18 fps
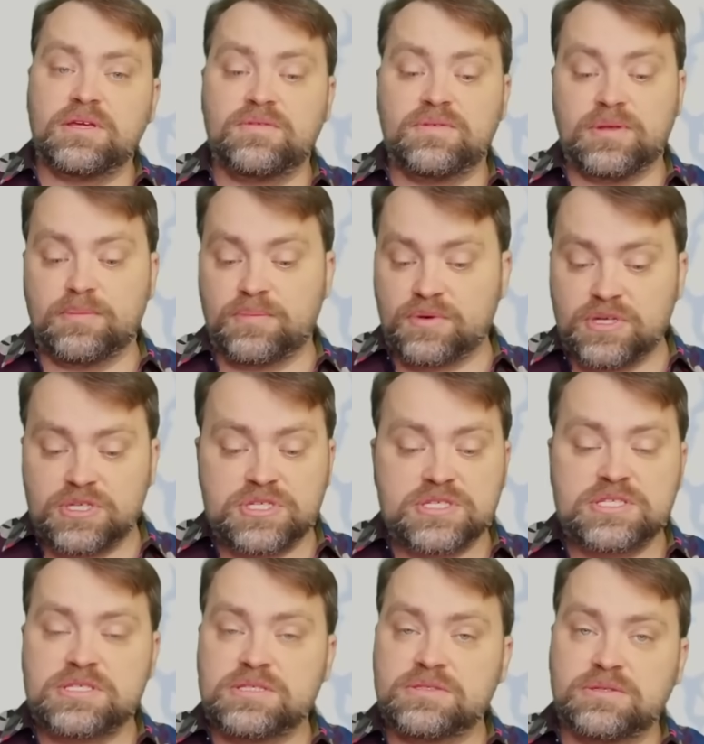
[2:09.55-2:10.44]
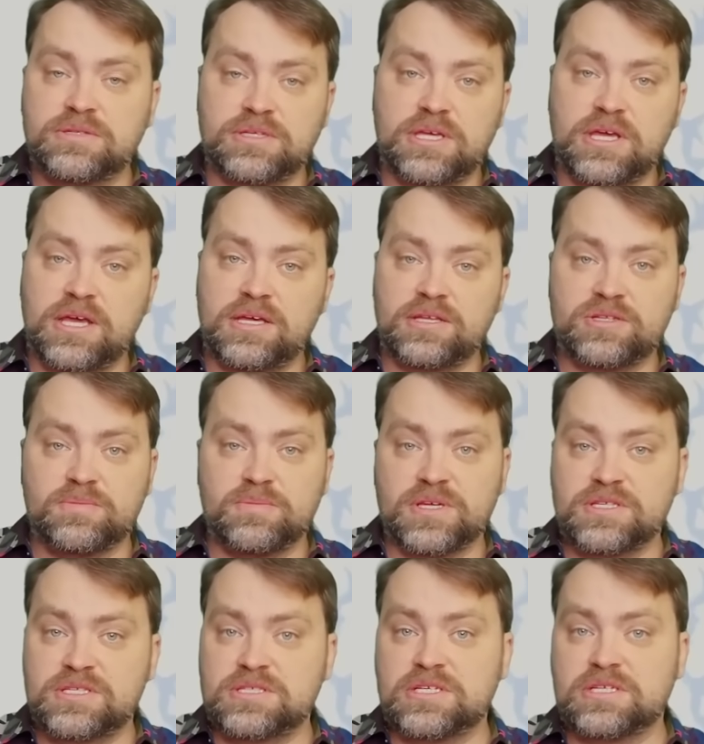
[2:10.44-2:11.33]
If the bridge is still okay, it
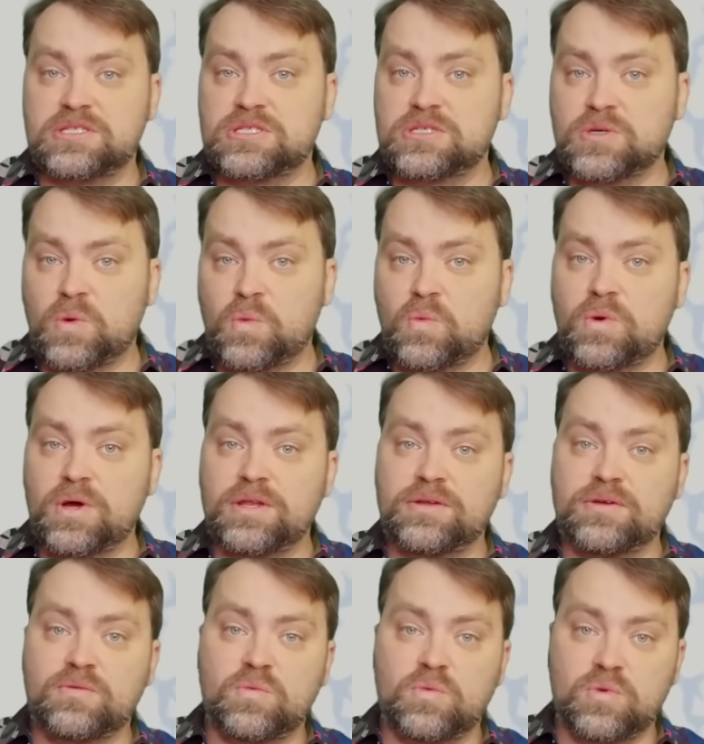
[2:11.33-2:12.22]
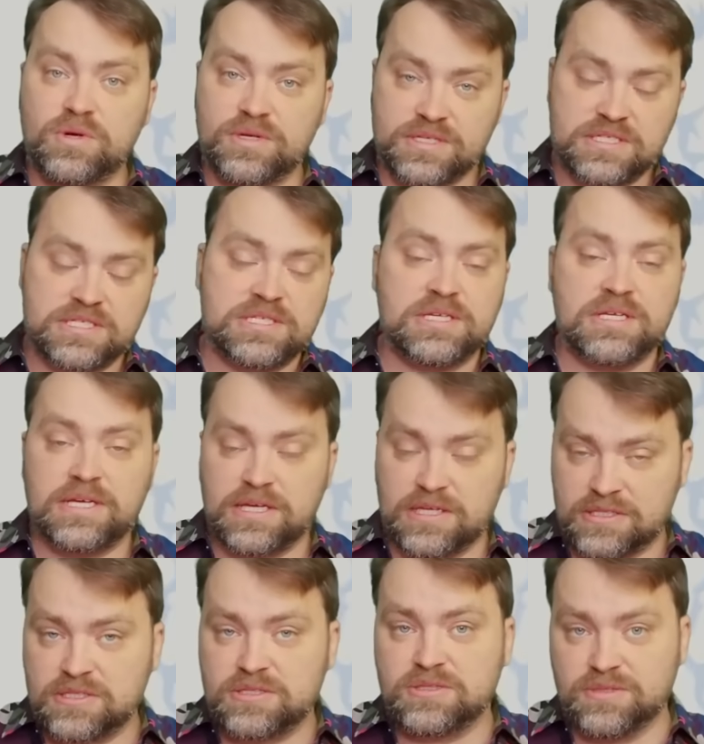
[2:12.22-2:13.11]
means that someone wants
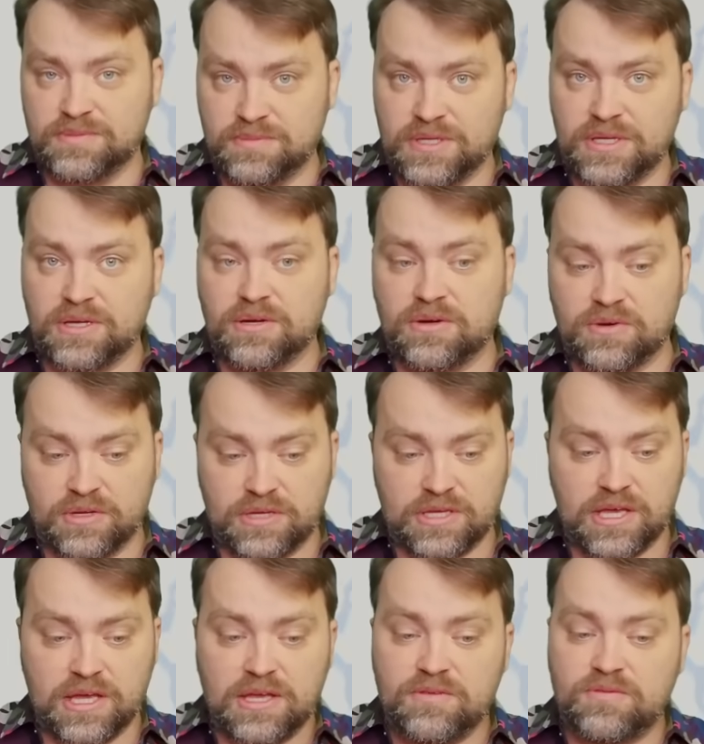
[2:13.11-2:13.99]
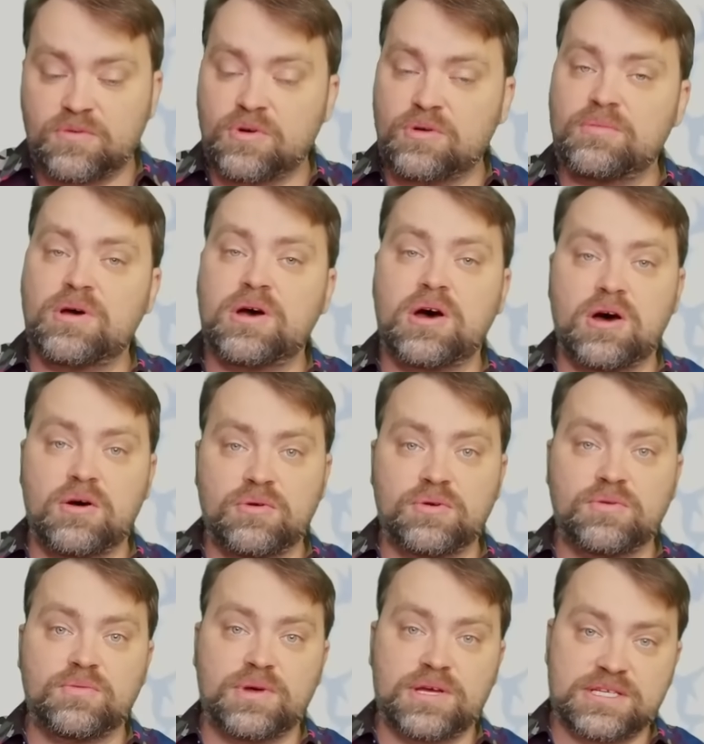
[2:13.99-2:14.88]
it to be okay from
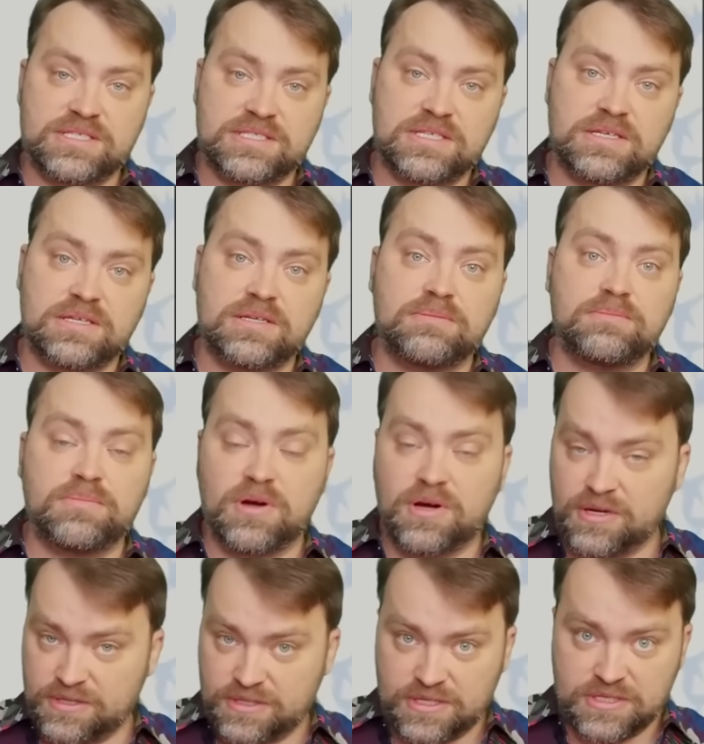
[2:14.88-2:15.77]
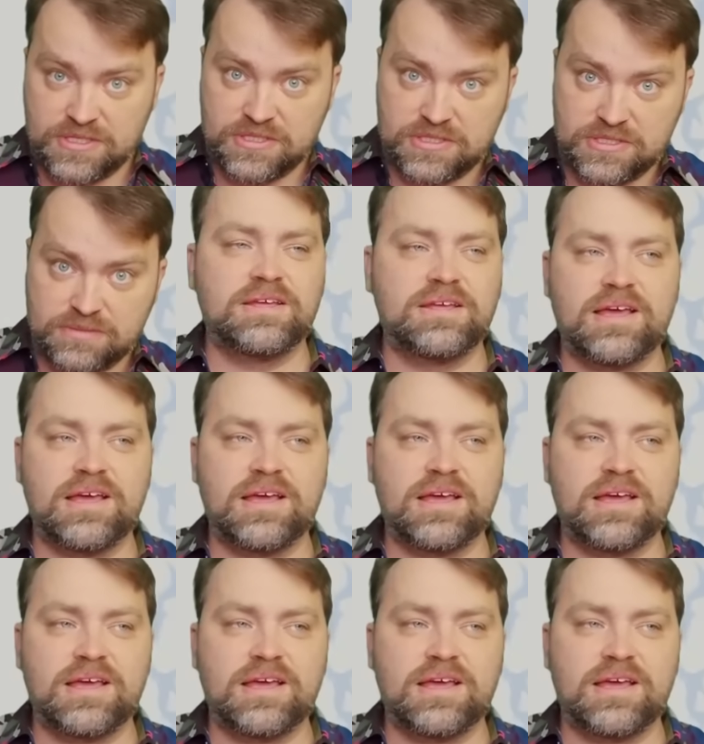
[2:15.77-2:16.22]
our Western partners.